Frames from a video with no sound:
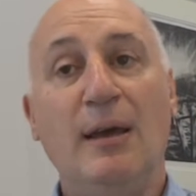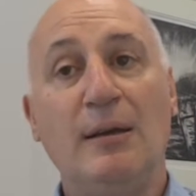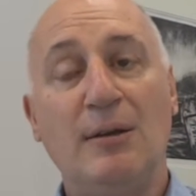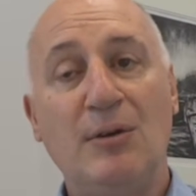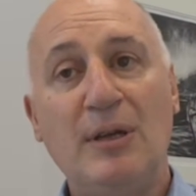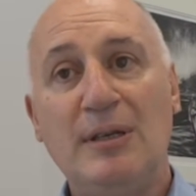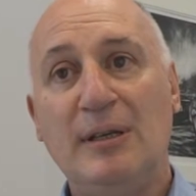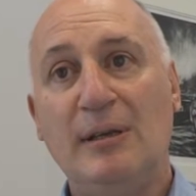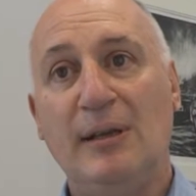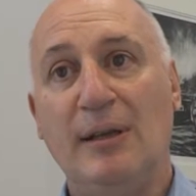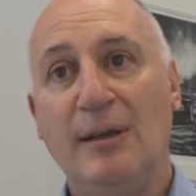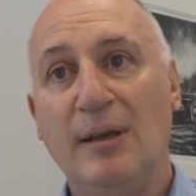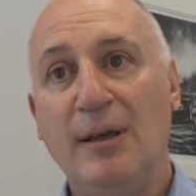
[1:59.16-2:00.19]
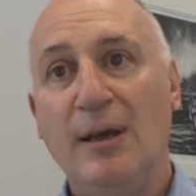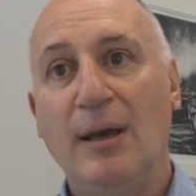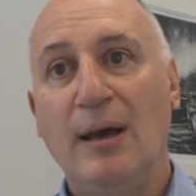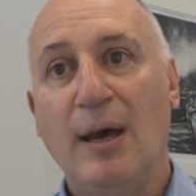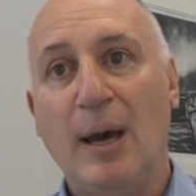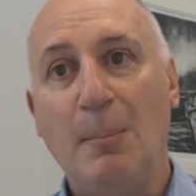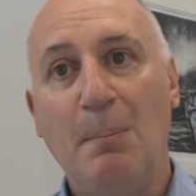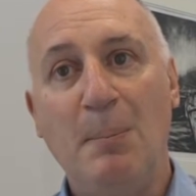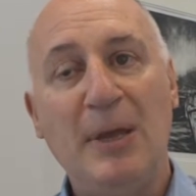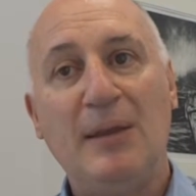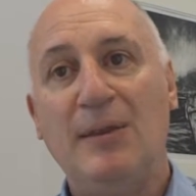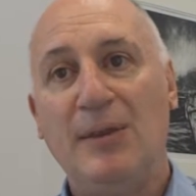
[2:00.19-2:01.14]
And critically, a
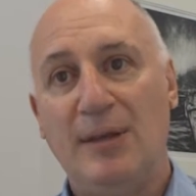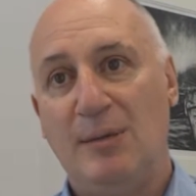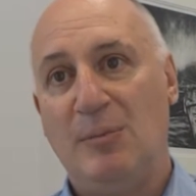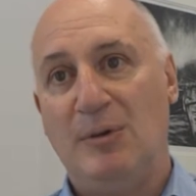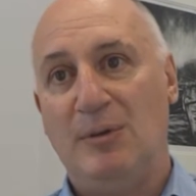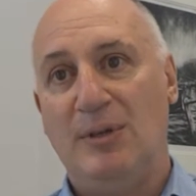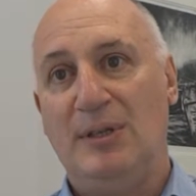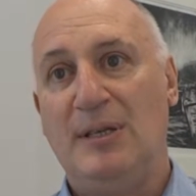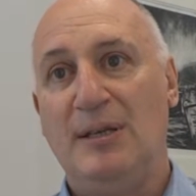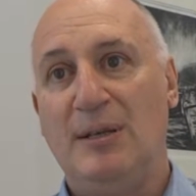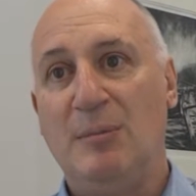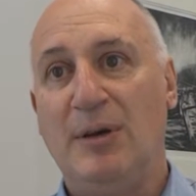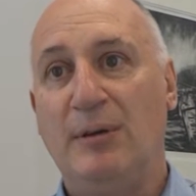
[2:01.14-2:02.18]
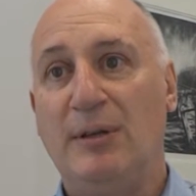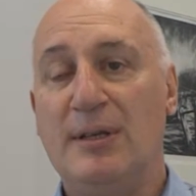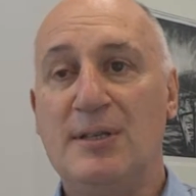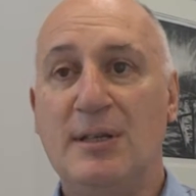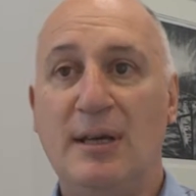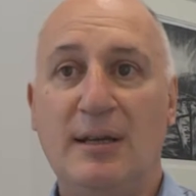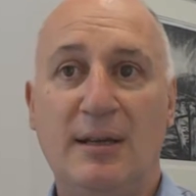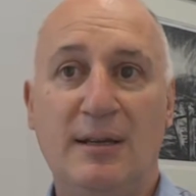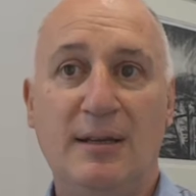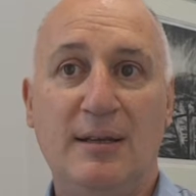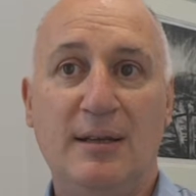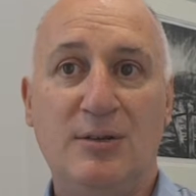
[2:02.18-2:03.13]
big thing about the Daily Mile is that
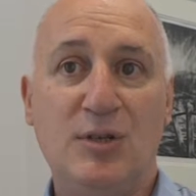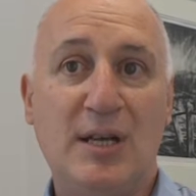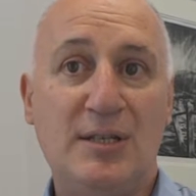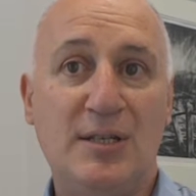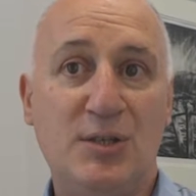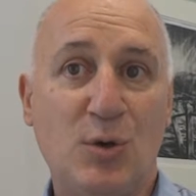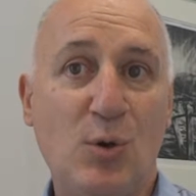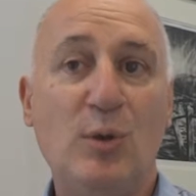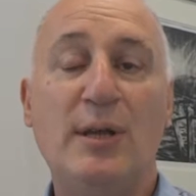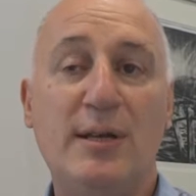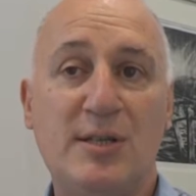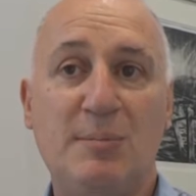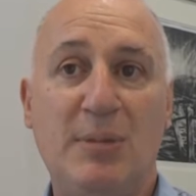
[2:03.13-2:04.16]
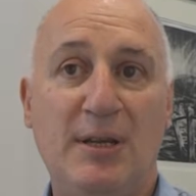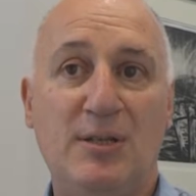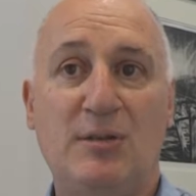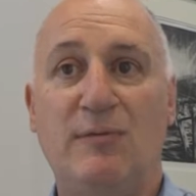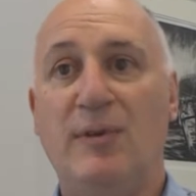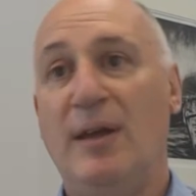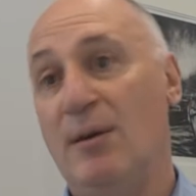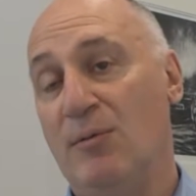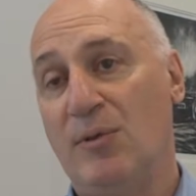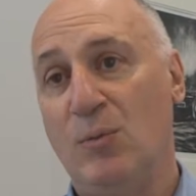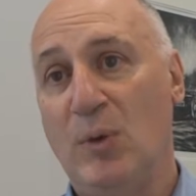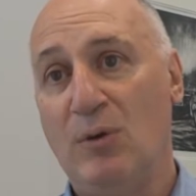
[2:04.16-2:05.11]
it addresses all aspects of
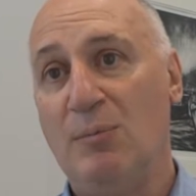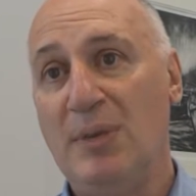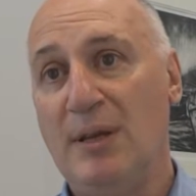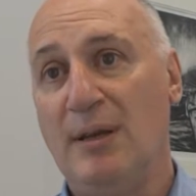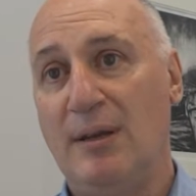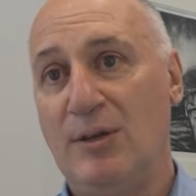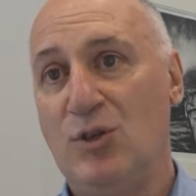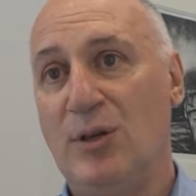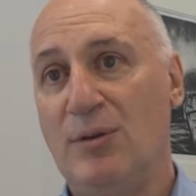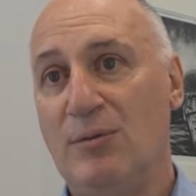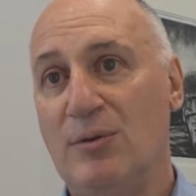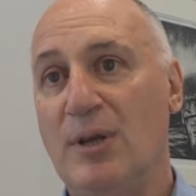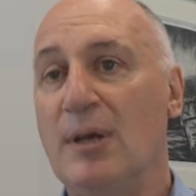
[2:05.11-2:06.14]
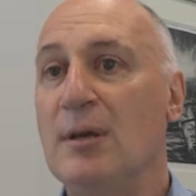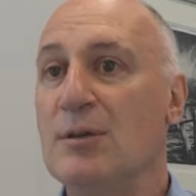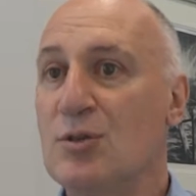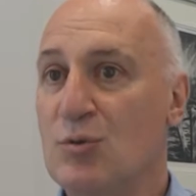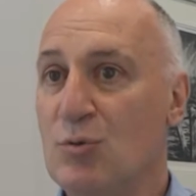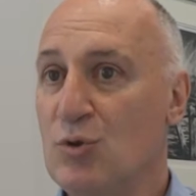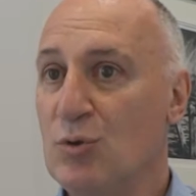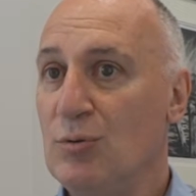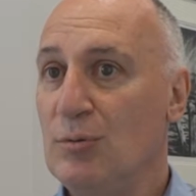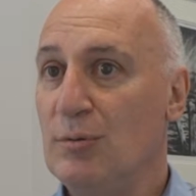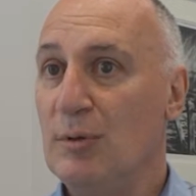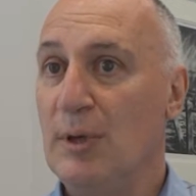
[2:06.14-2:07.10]
health and well-being in a child,
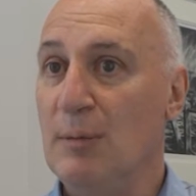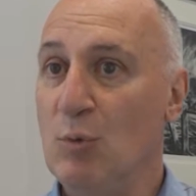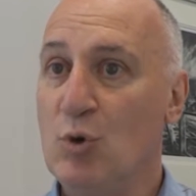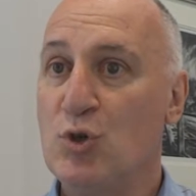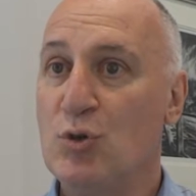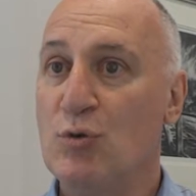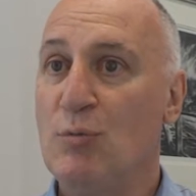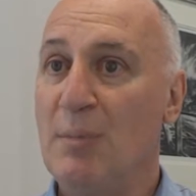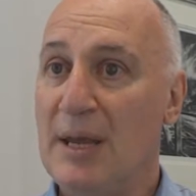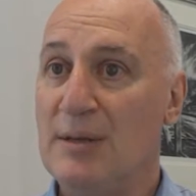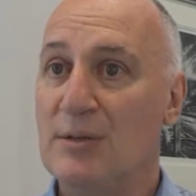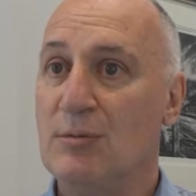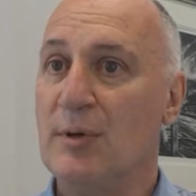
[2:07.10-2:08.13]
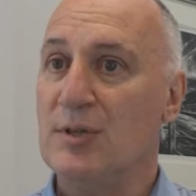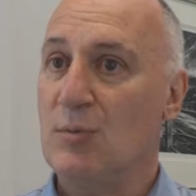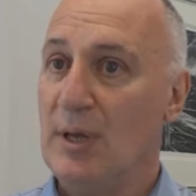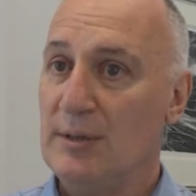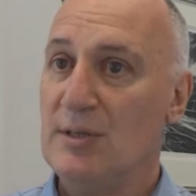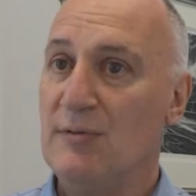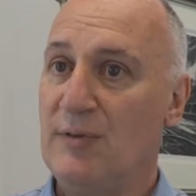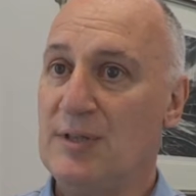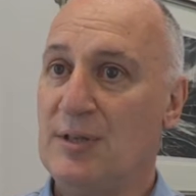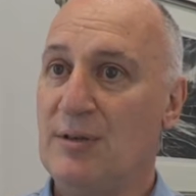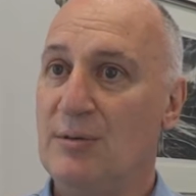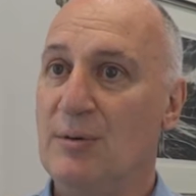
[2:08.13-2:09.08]
social, emotional, mental, as well as
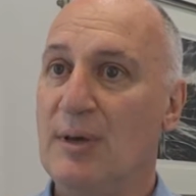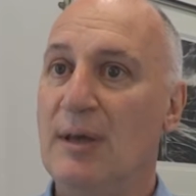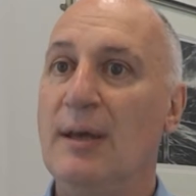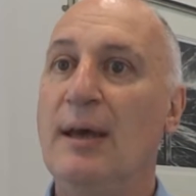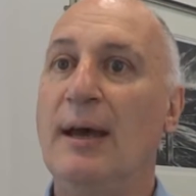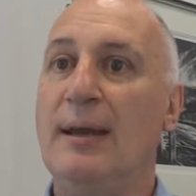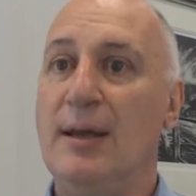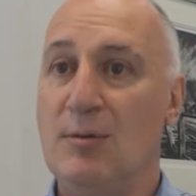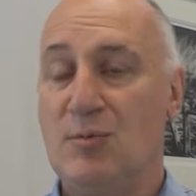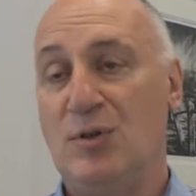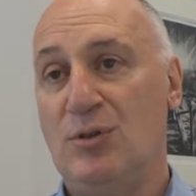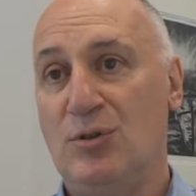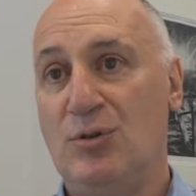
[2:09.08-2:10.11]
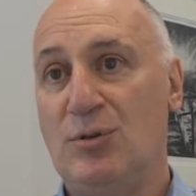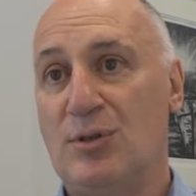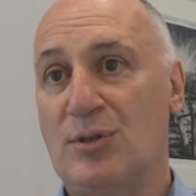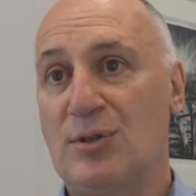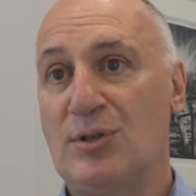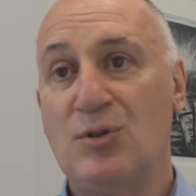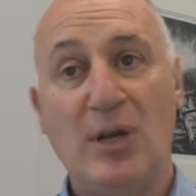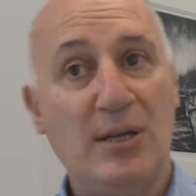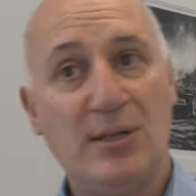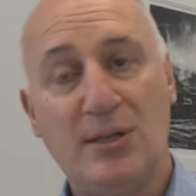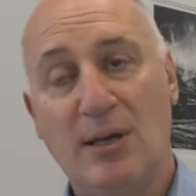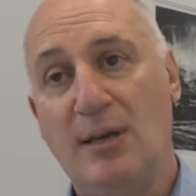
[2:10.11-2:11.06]
physical, and helps reduce
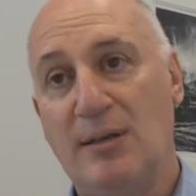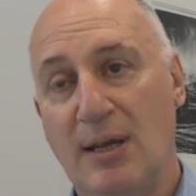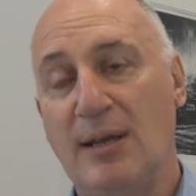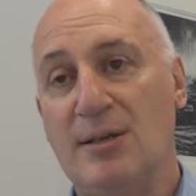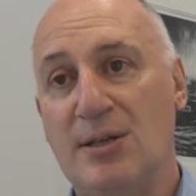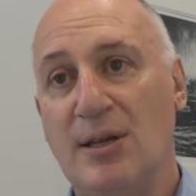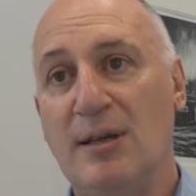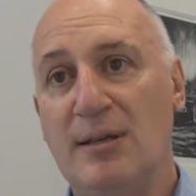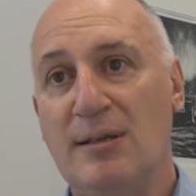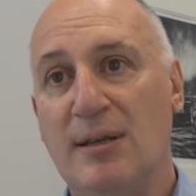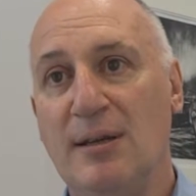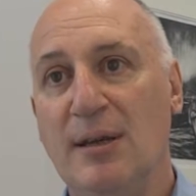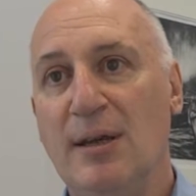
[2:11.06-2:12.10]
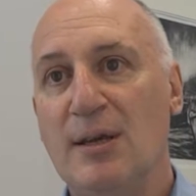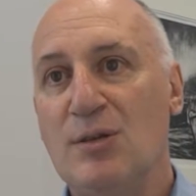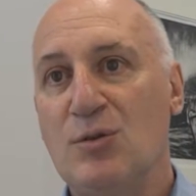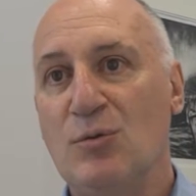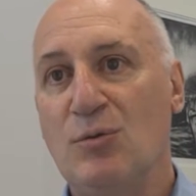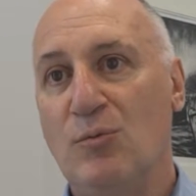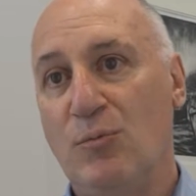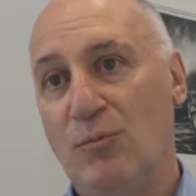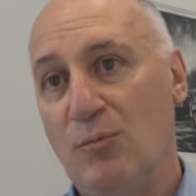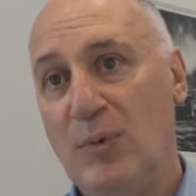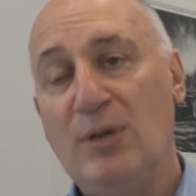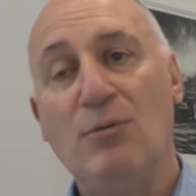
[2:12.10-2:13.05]
stress and anxiety. So
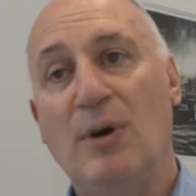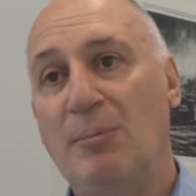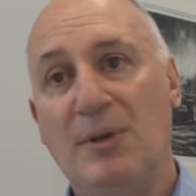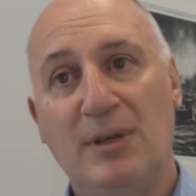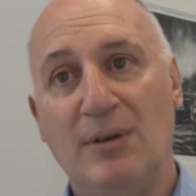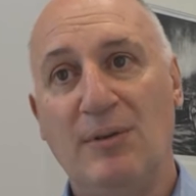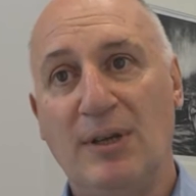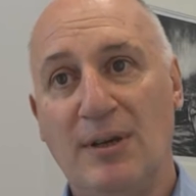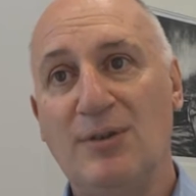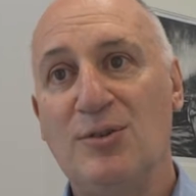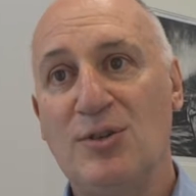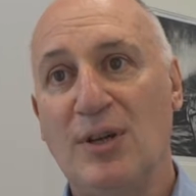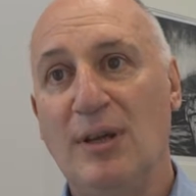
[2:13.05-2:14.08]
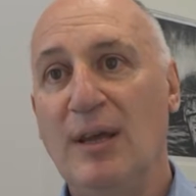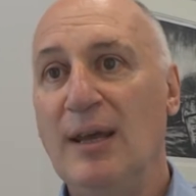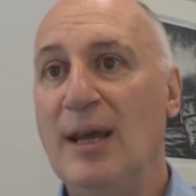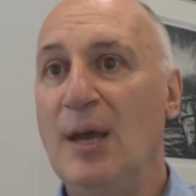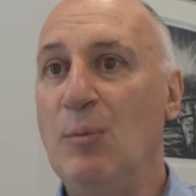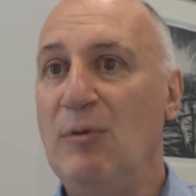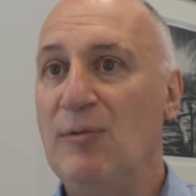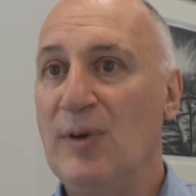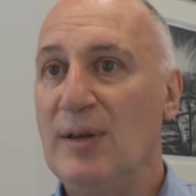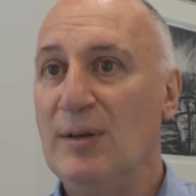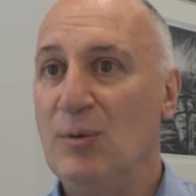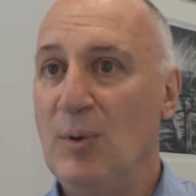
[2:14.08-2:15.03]
we go up and down the country and we
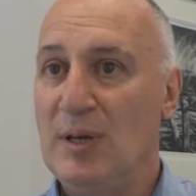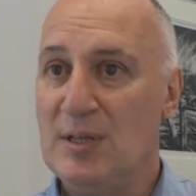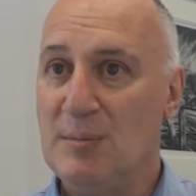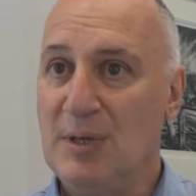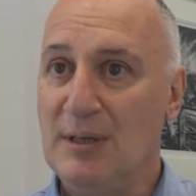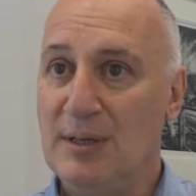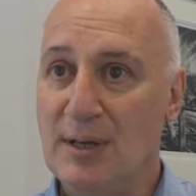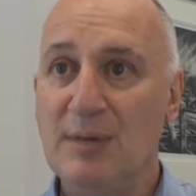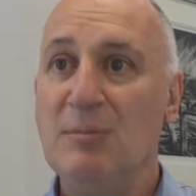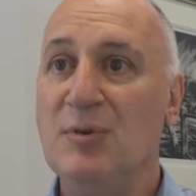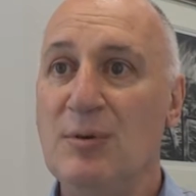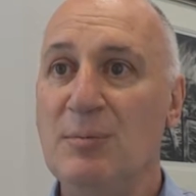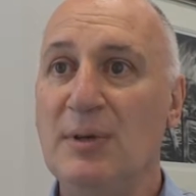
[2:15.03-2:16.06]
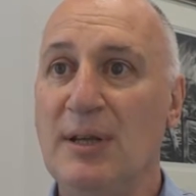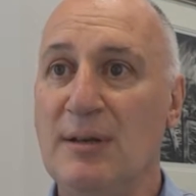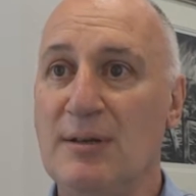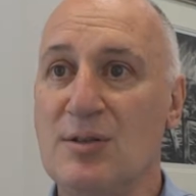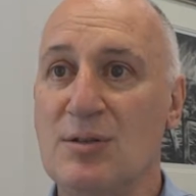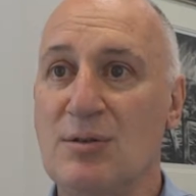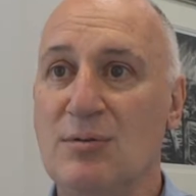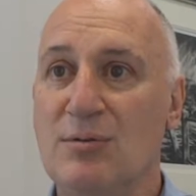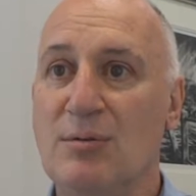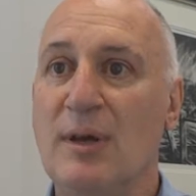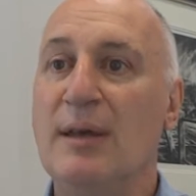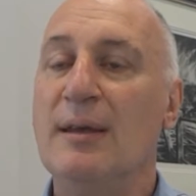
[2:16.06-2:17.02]
find that when it's been done properly in a
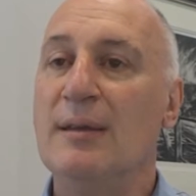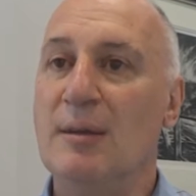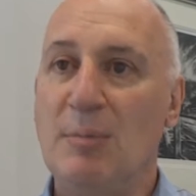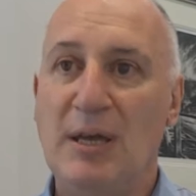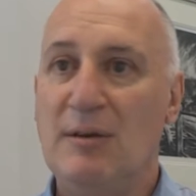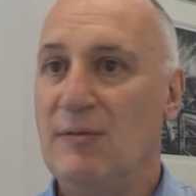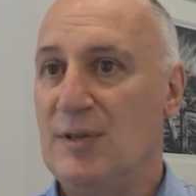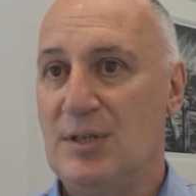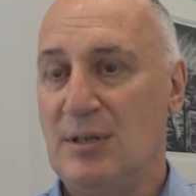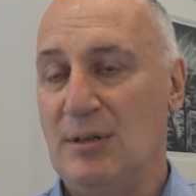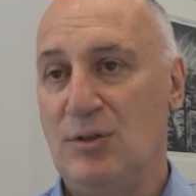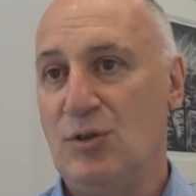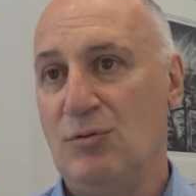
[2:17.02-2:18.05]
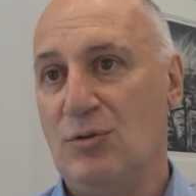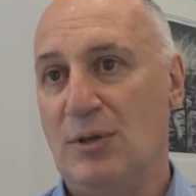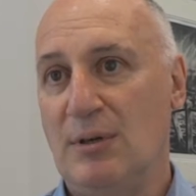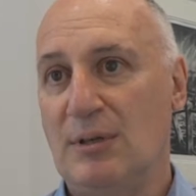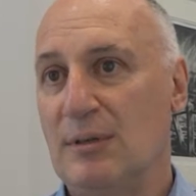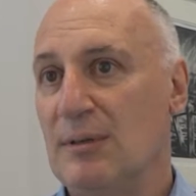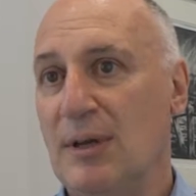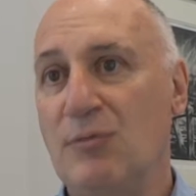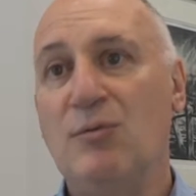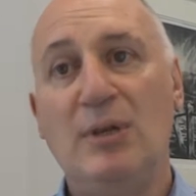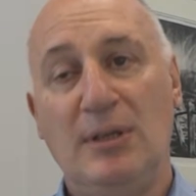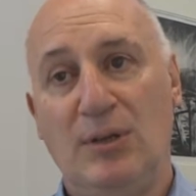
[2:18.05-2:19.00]
school, the benefits to the children are, are
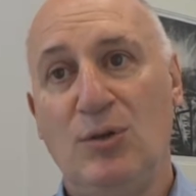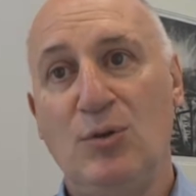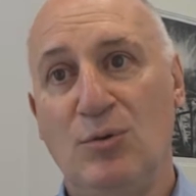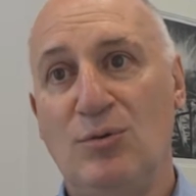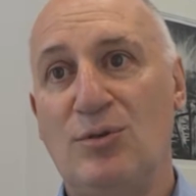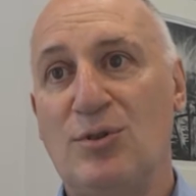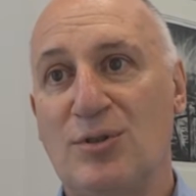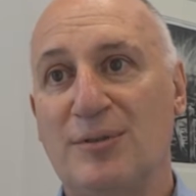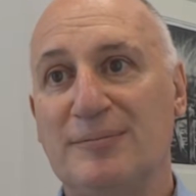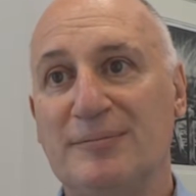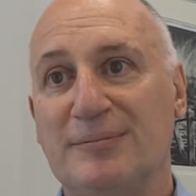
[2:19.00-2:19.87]
really huge.